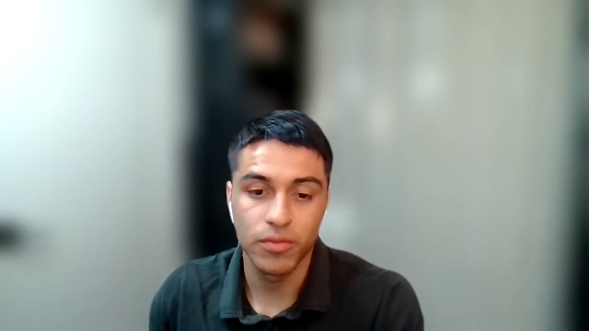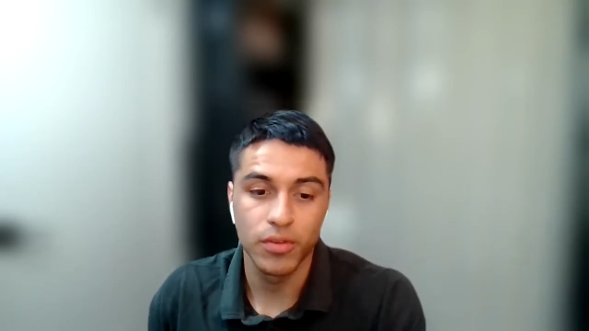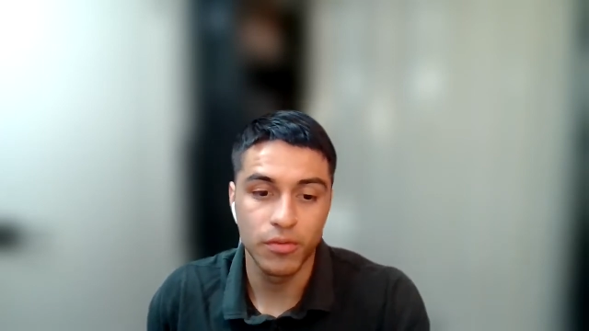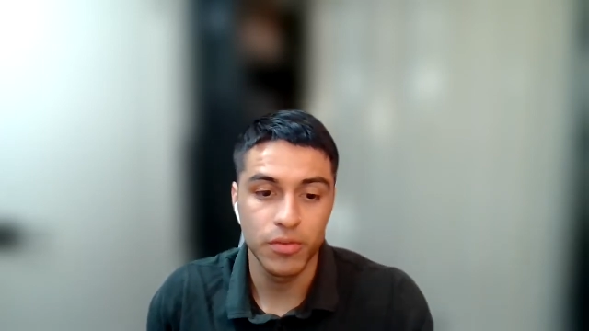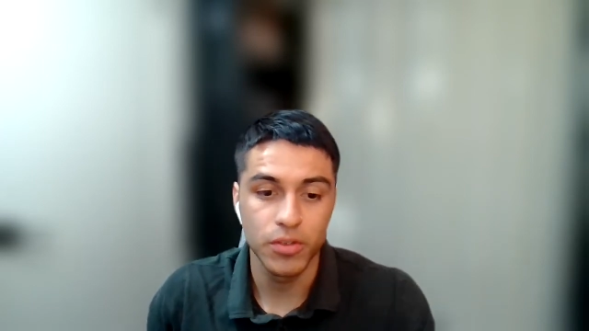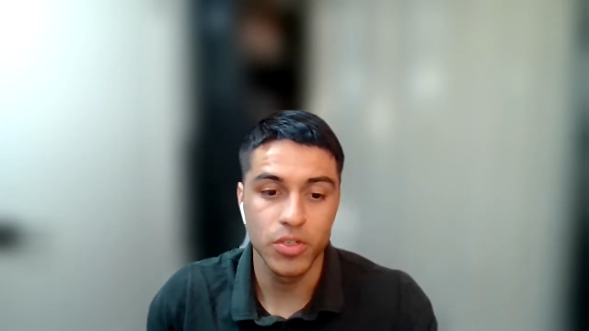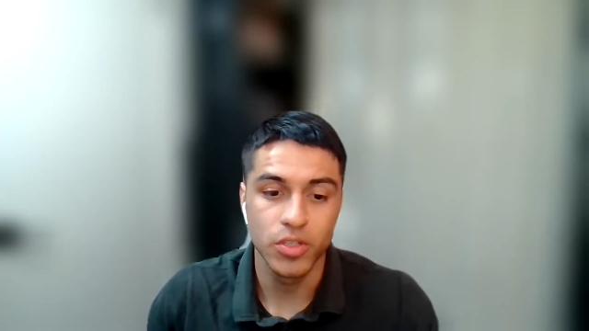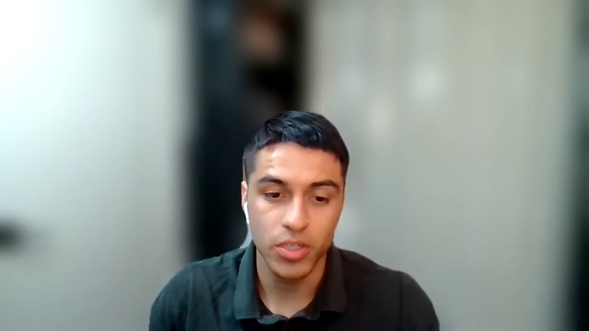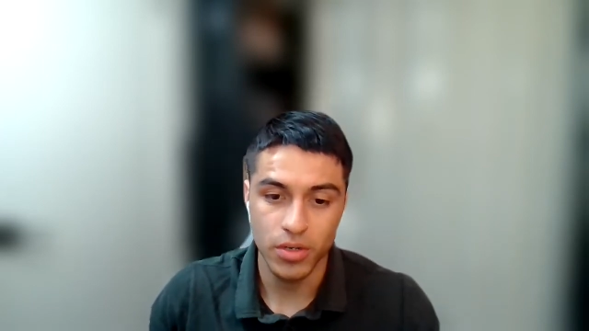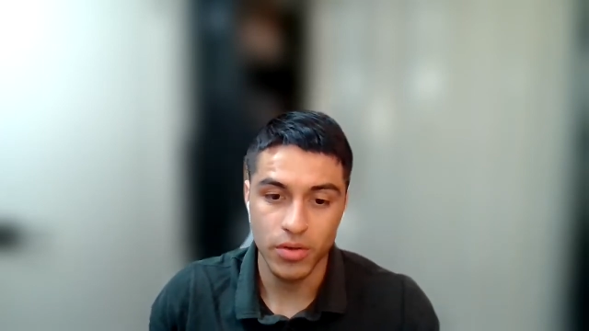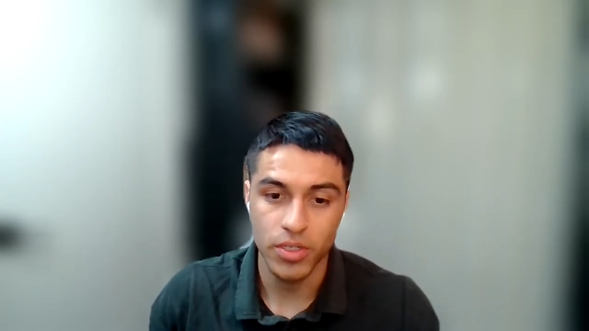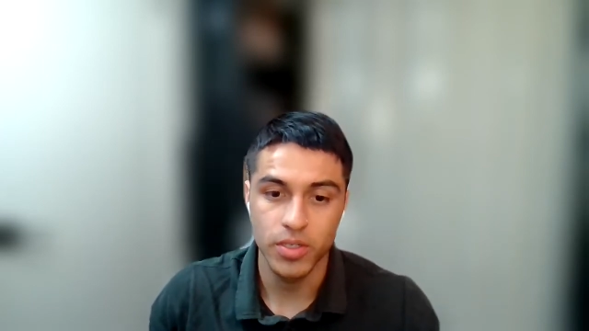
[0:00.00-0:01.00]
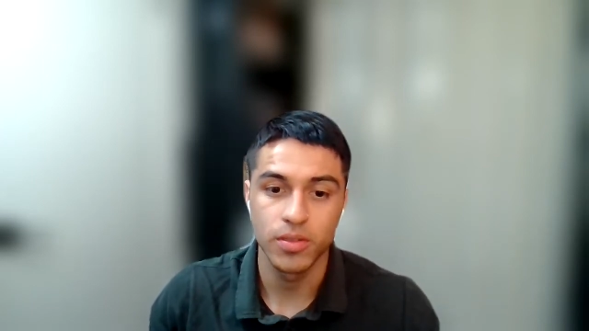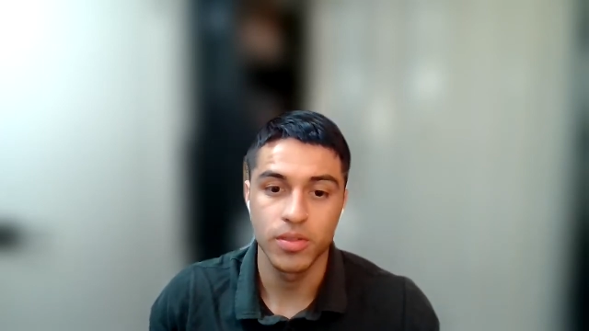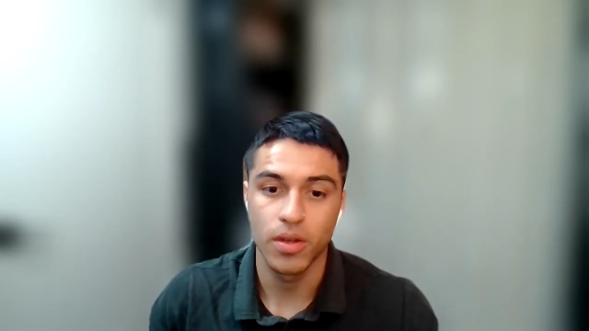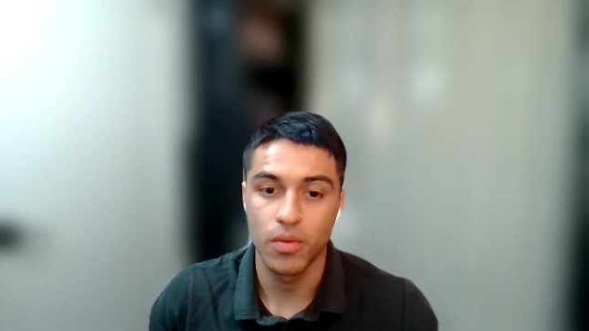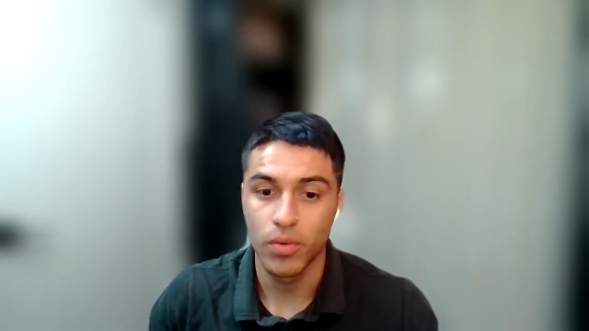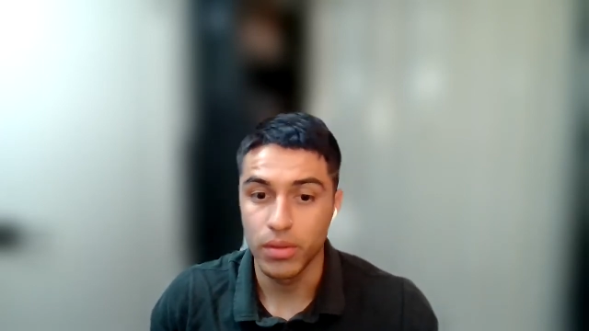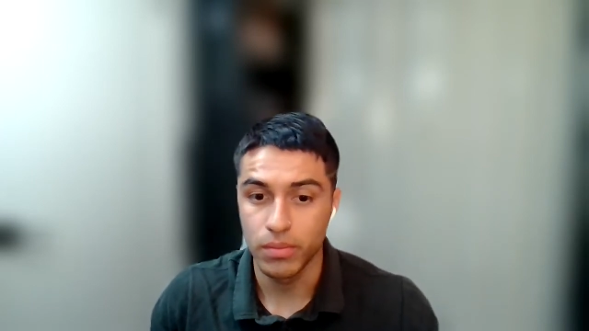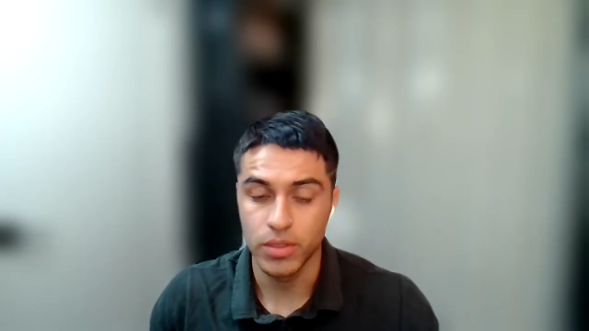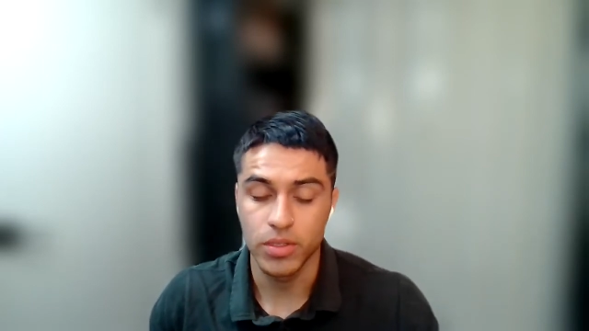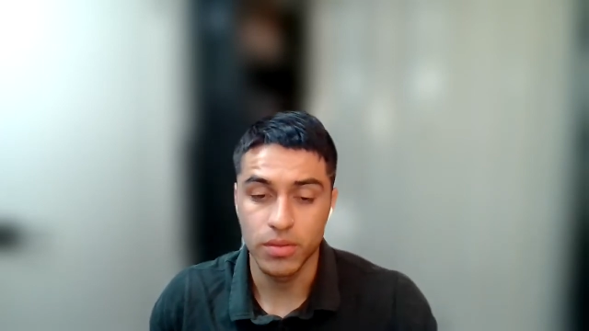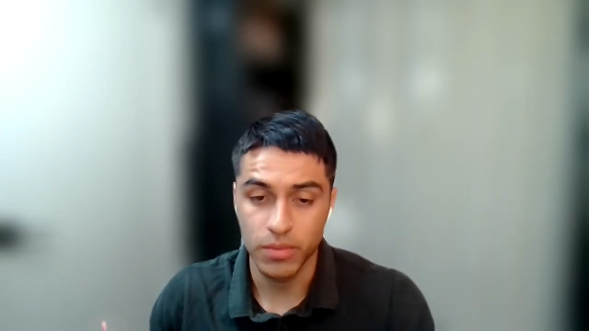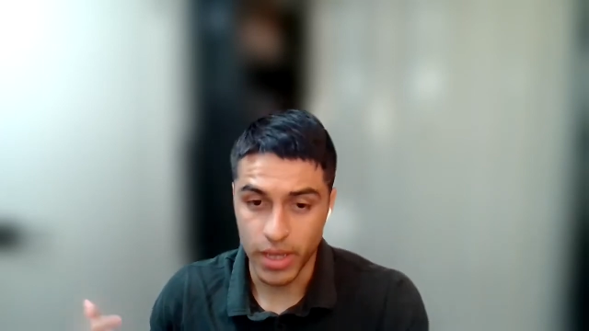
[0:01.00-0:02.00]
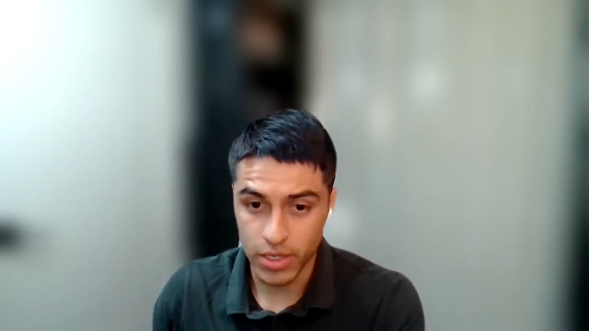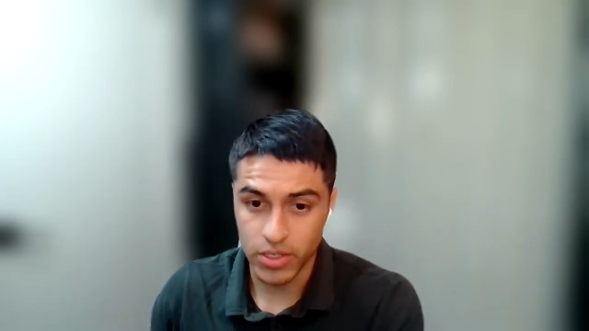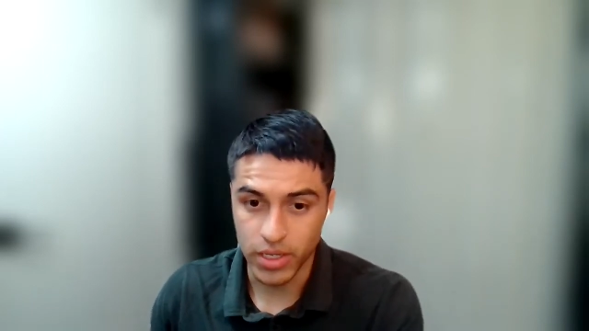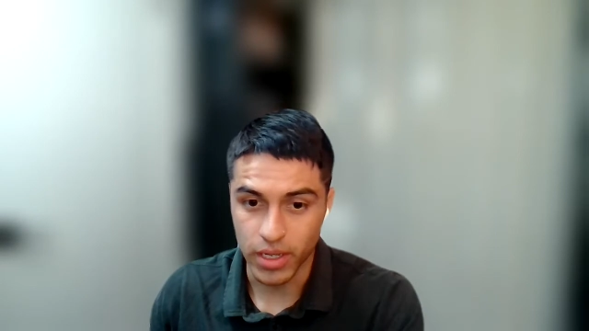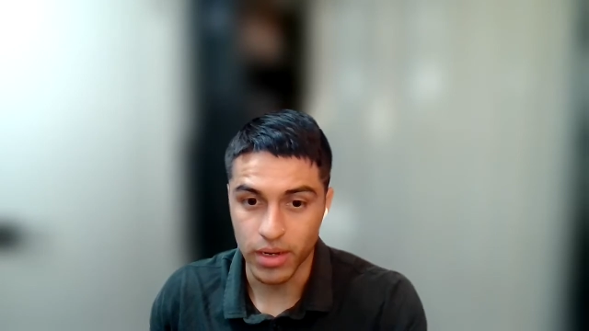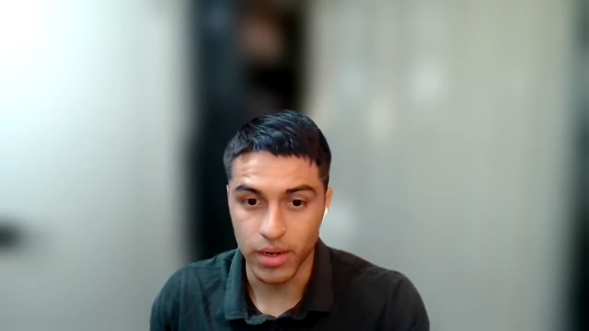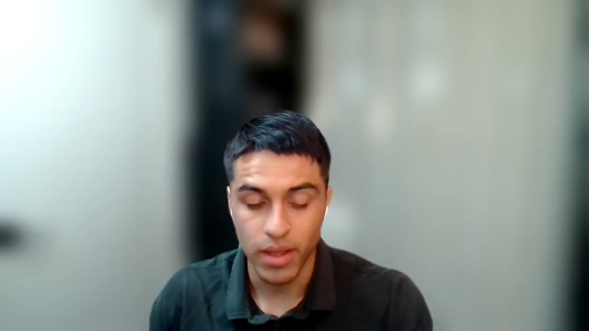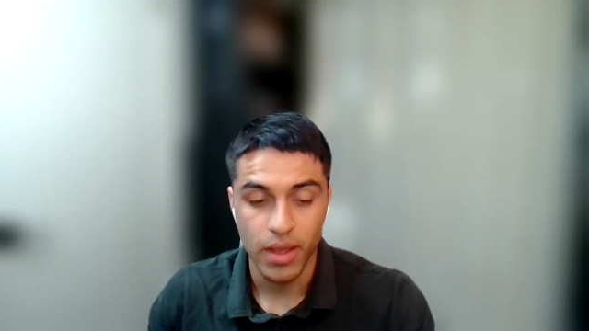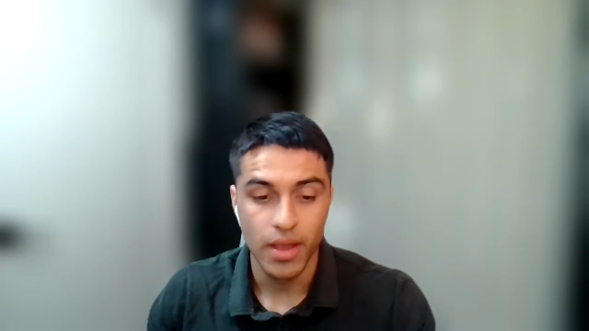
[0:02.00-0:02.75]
for the future generations on what it means to be educated.